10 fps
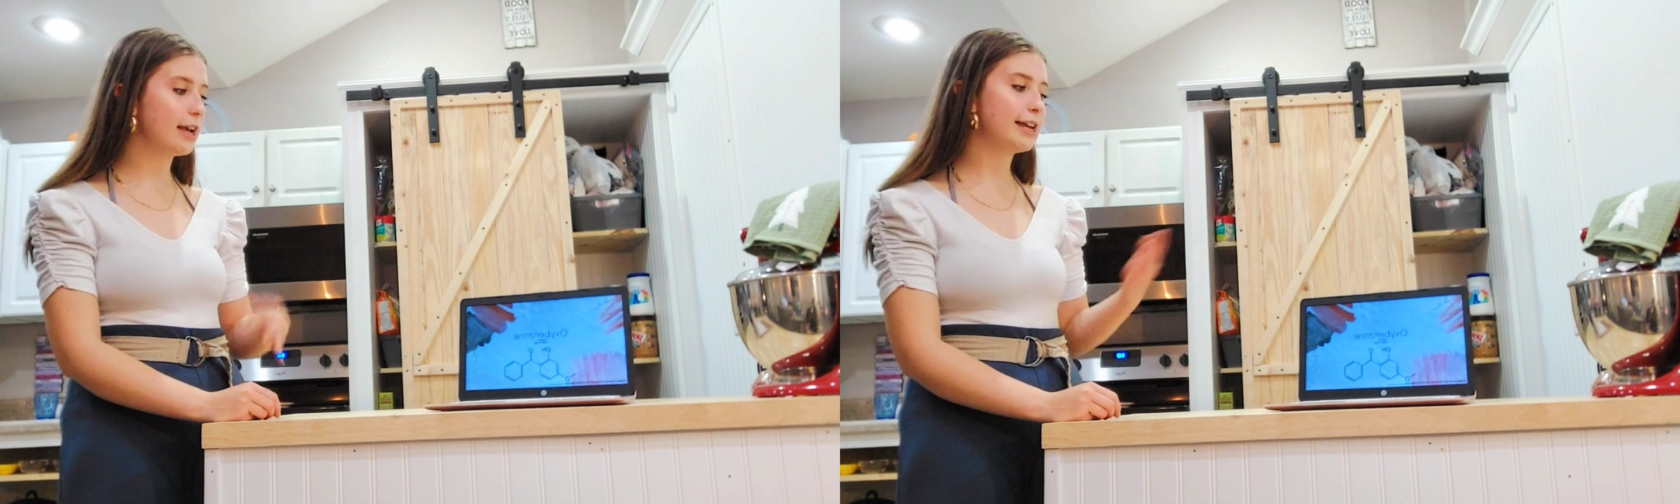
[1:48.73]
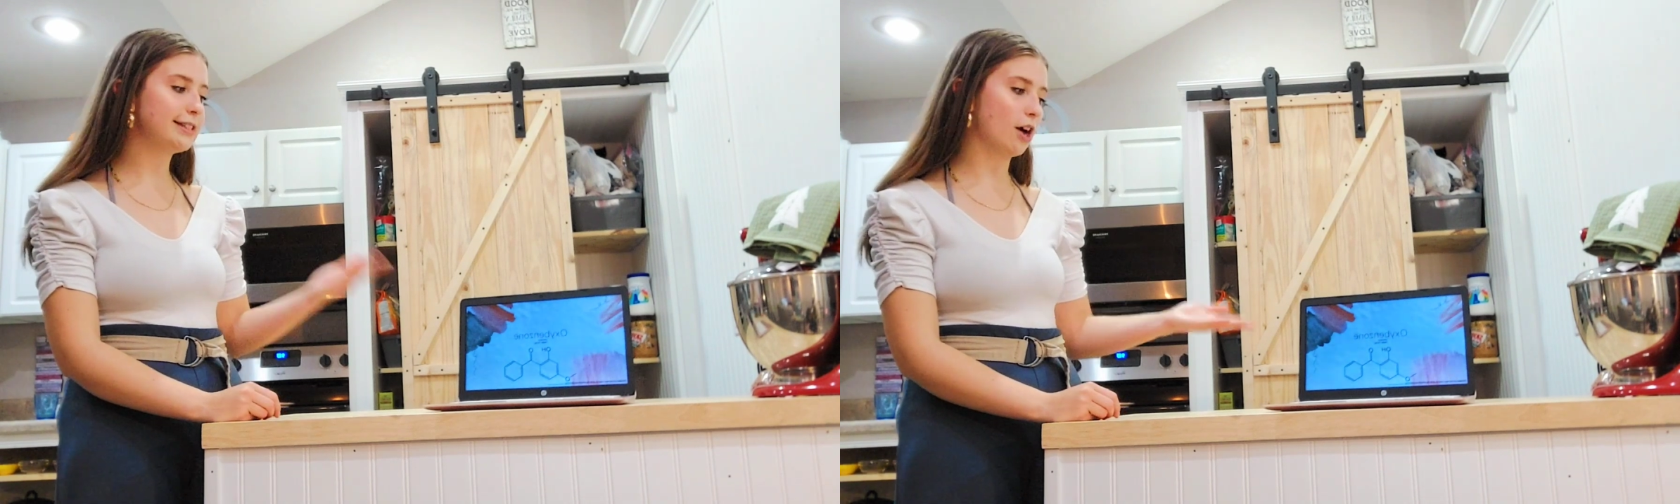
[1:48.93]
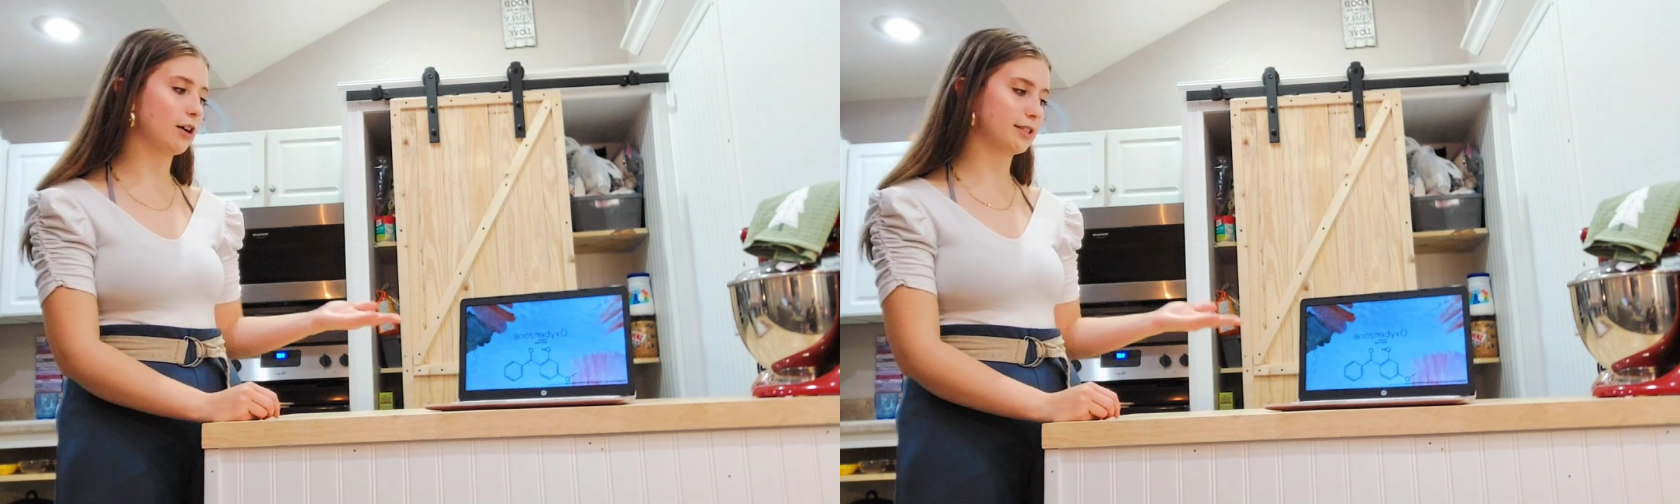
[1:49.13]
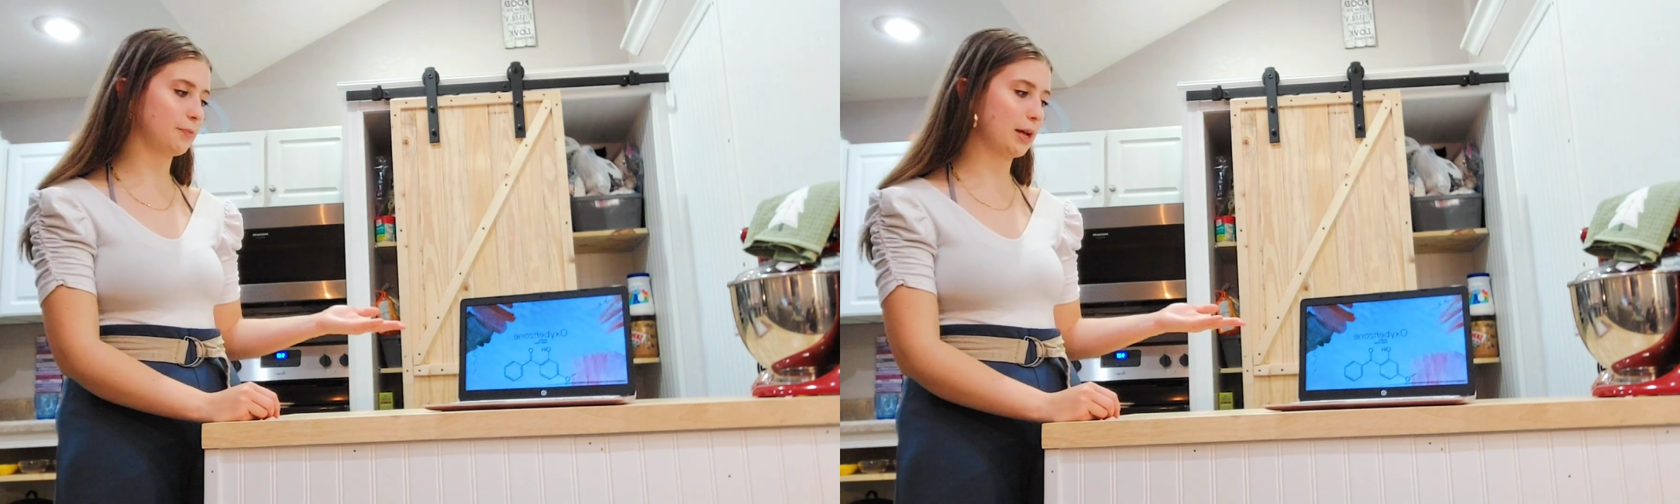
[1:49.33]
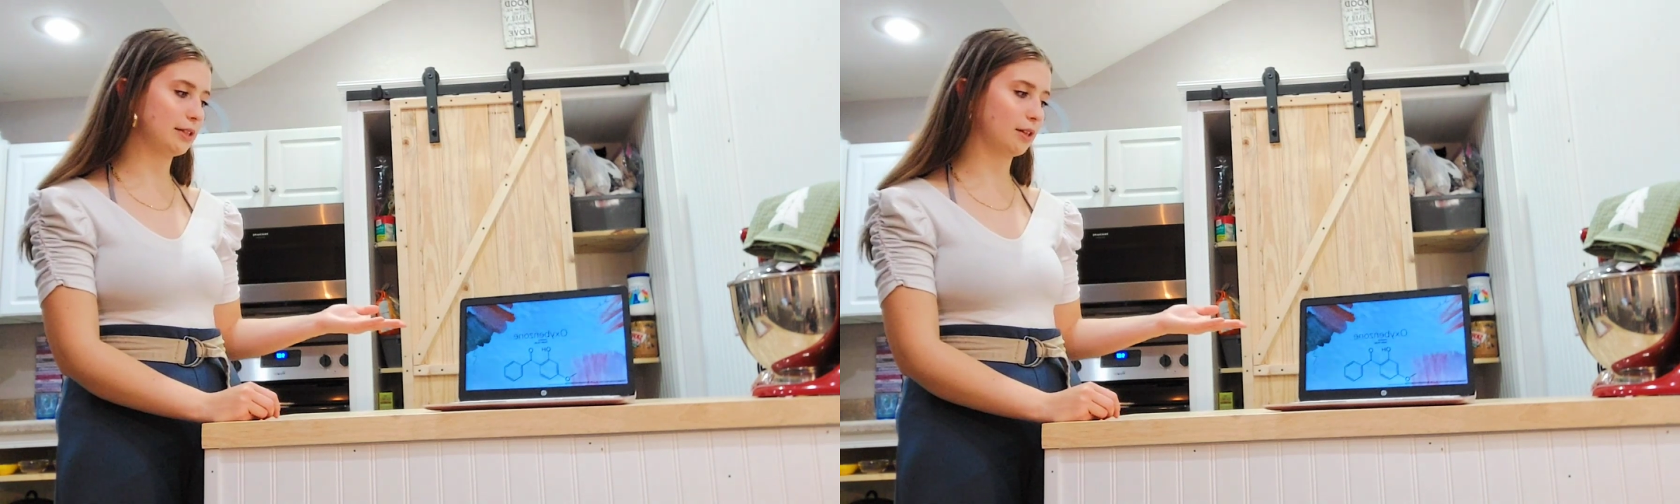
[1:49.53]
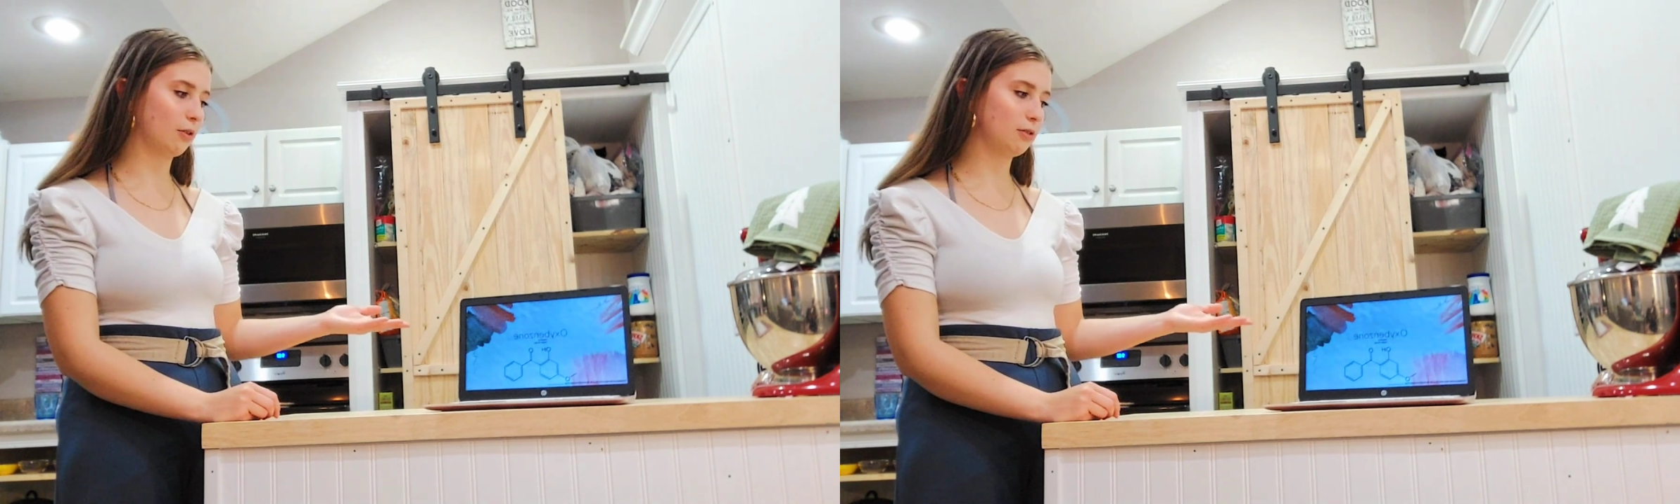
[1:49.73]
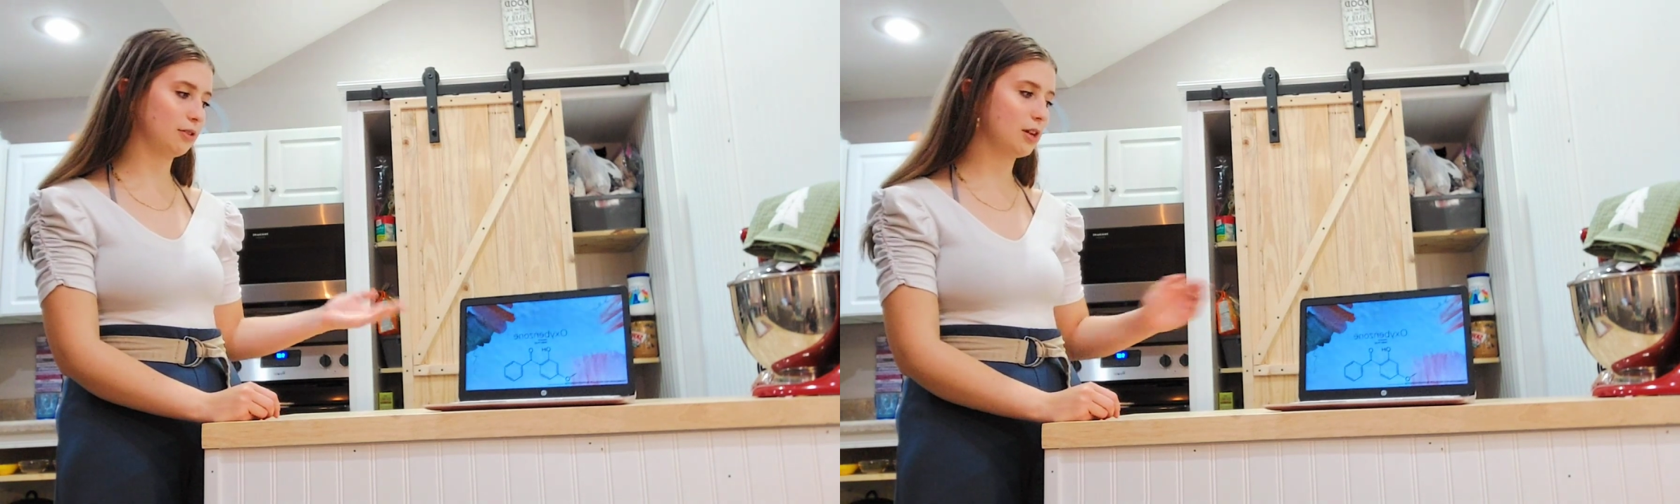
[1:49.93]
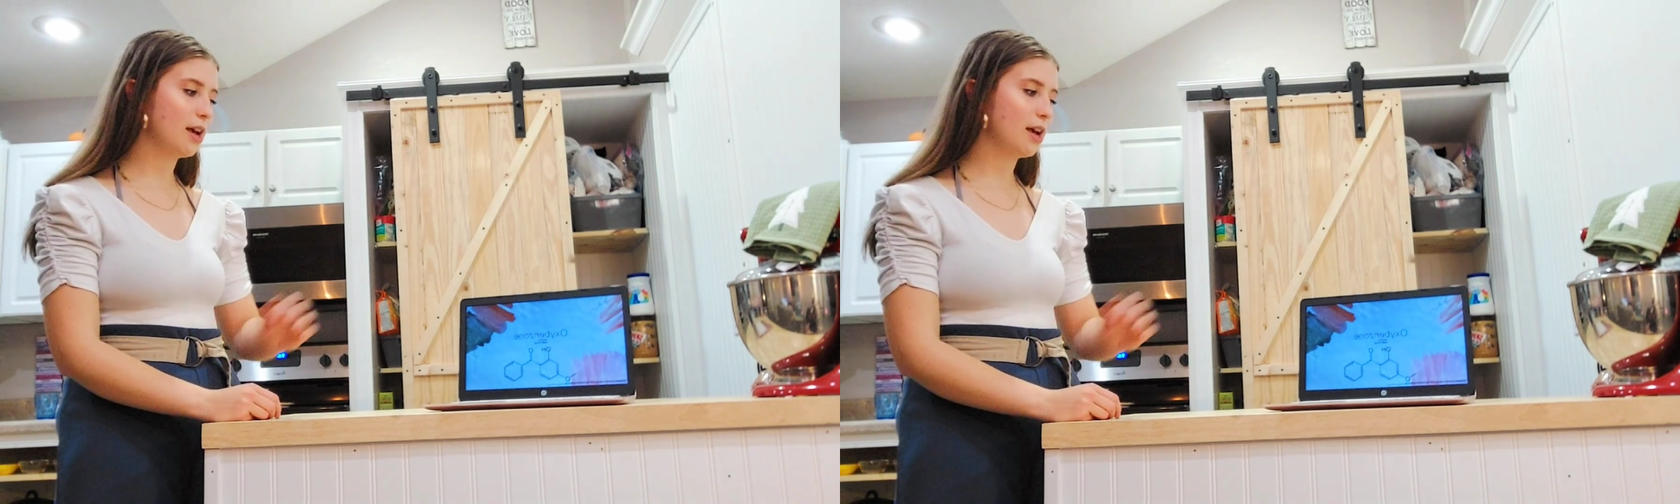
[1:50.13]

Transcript: is oxybenzone.